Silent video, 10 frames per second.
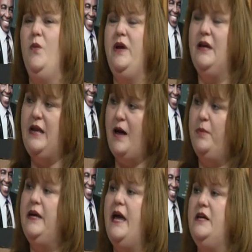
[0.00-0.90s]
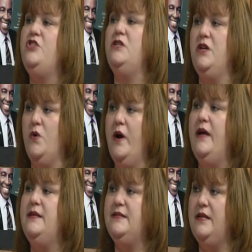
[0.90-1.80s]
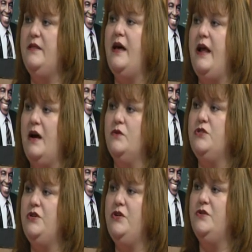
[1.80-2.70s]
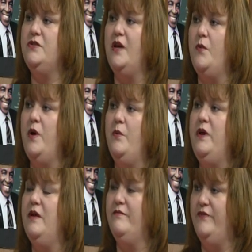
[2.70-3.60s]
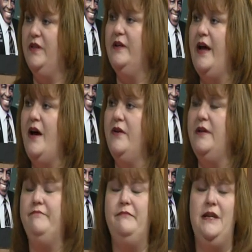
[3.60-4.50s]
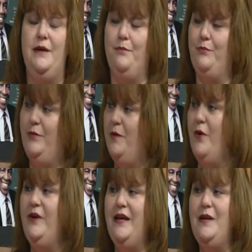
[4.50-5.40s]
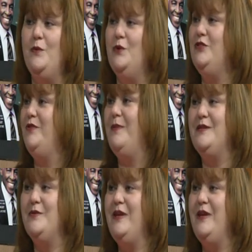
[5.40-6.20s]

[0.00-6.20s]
We get an application and go ahead and send that out to you so that way we can fill it out and come on in, and we'll do the best we